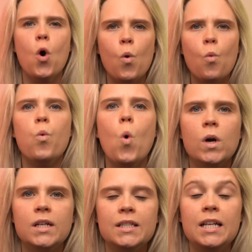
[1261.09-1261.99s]

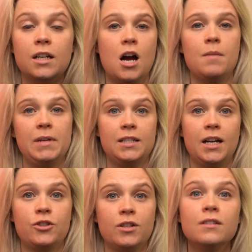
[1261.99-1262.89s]
wars in a comment
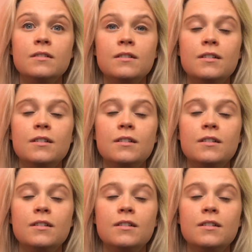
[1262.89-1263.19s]
section,